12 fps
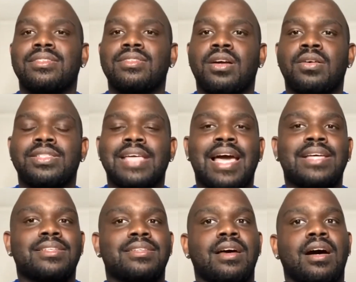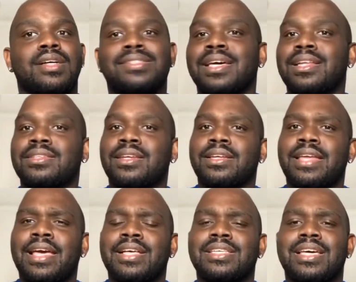He's asking Sandy to the
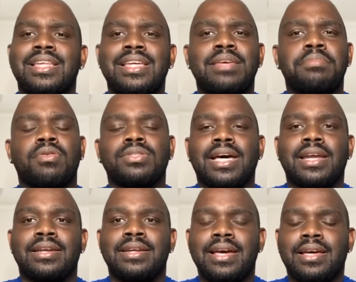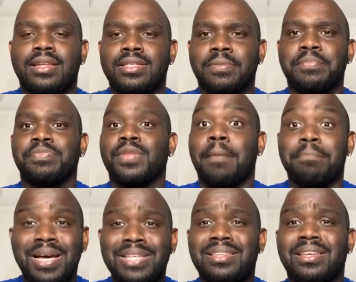dance, and then he pulls out a necklace,
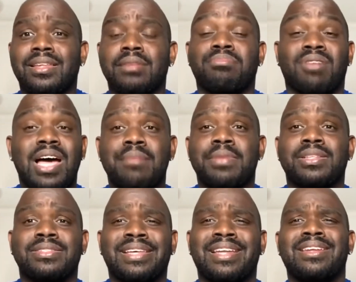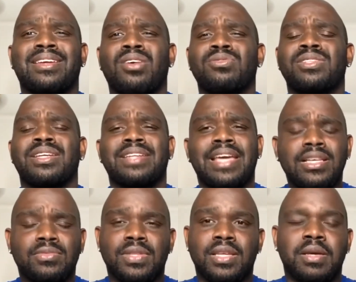basically bribing Sandy to go to the dance with him.